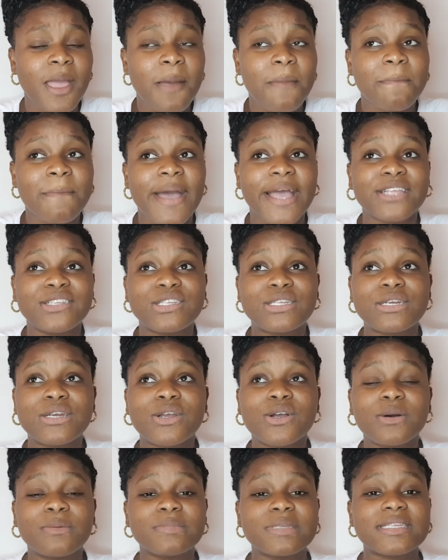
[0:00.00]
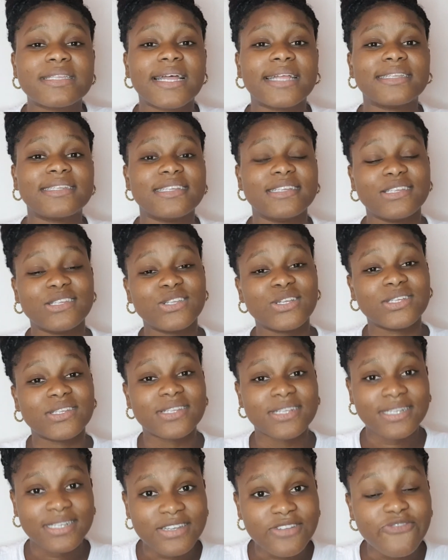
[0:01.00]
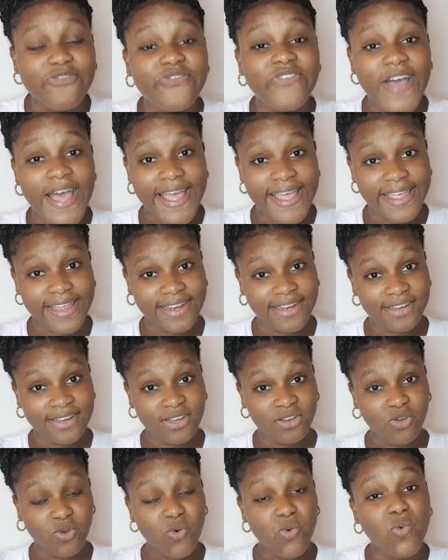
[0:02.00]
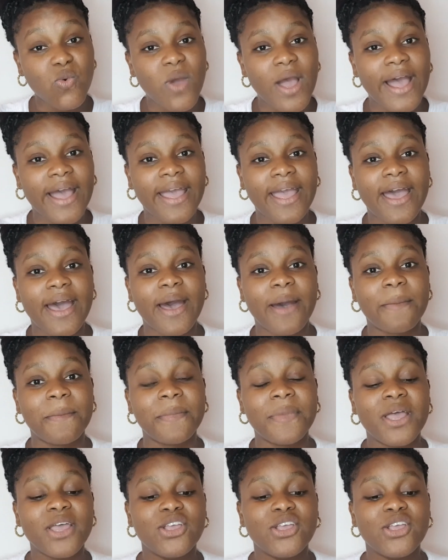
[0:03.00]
My circumstances doesn't define who I am.